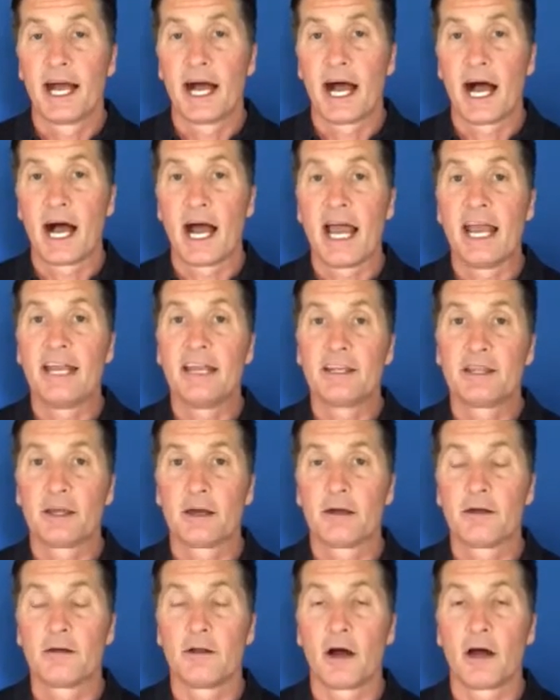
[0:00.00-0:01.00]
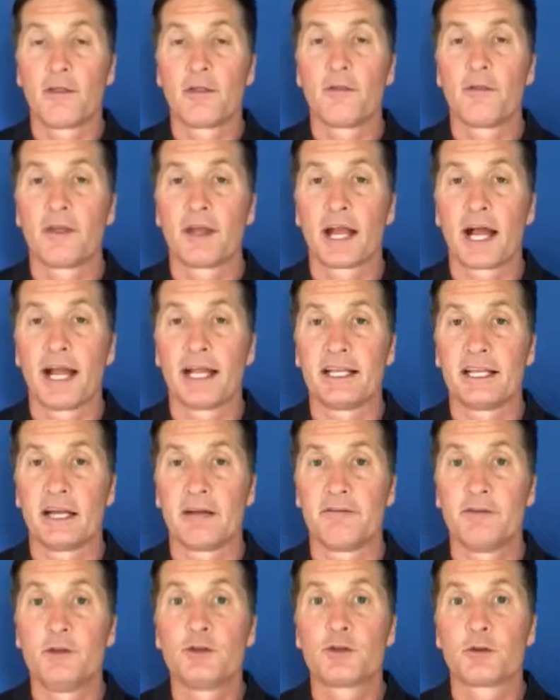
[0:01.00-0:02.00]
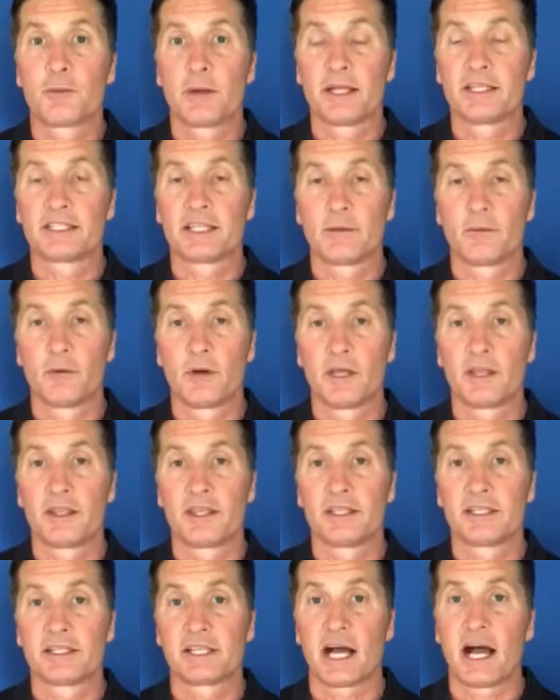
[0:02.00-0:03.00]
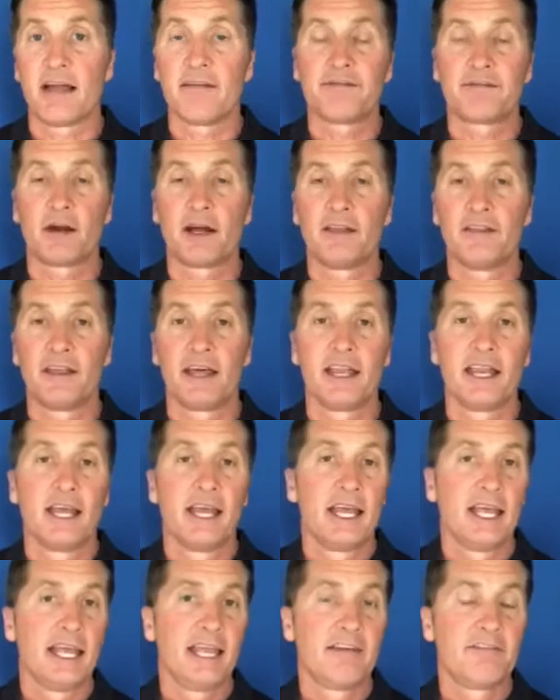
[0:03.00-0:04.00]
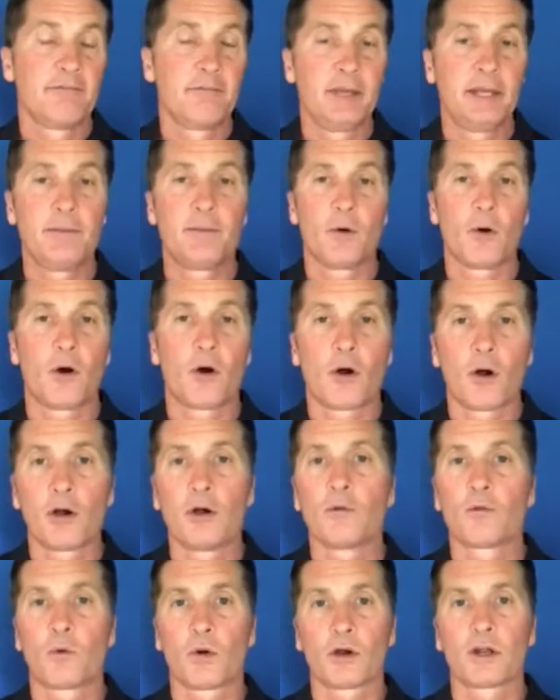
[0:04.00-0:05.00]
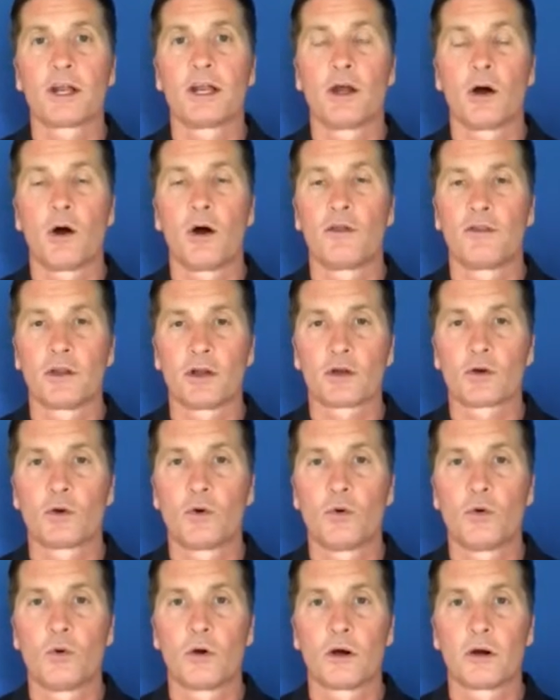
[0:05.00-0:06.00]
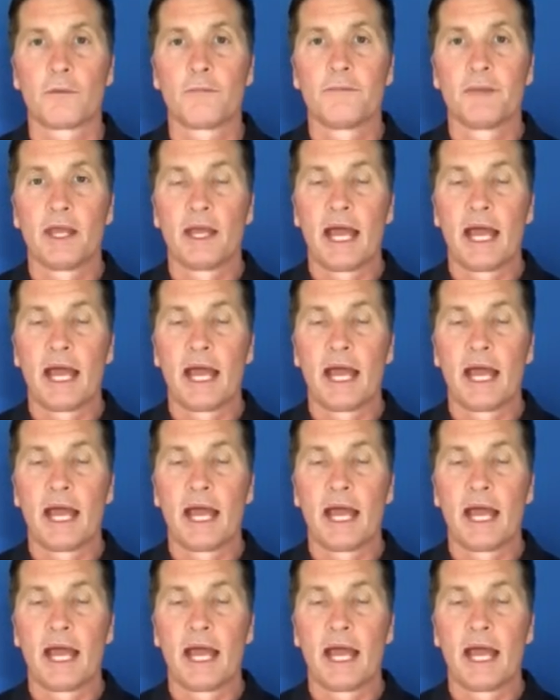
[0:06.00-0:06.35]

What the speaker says: And the other thing I future pace them with is I find that if people aren't working on their core,